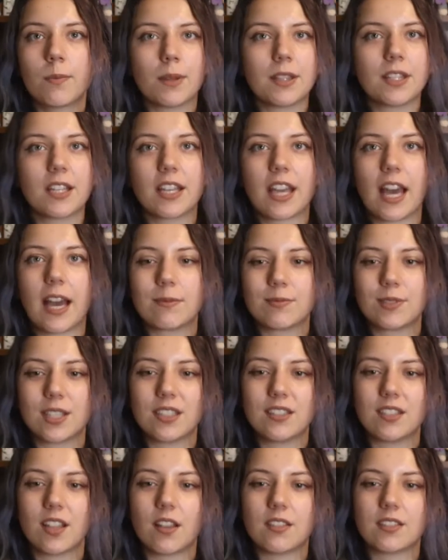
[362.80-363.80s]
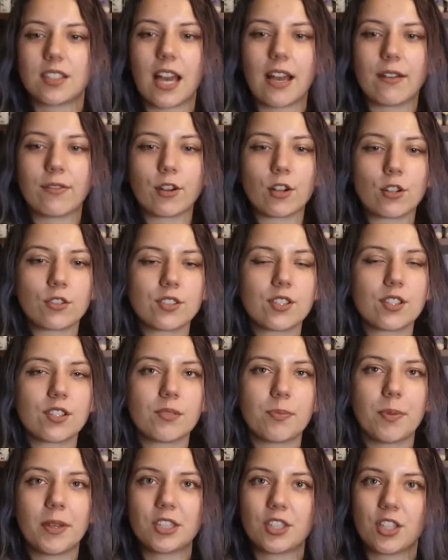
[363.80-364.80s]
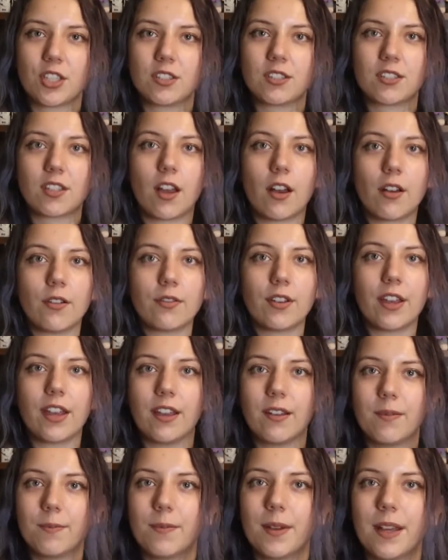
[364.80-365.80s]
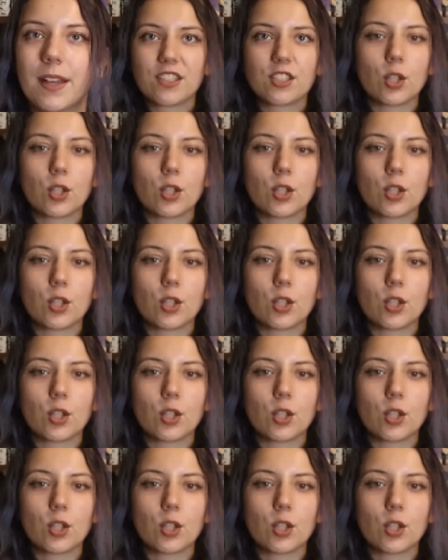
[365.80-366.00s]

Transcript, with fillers: but the captain does have her suspicions of him.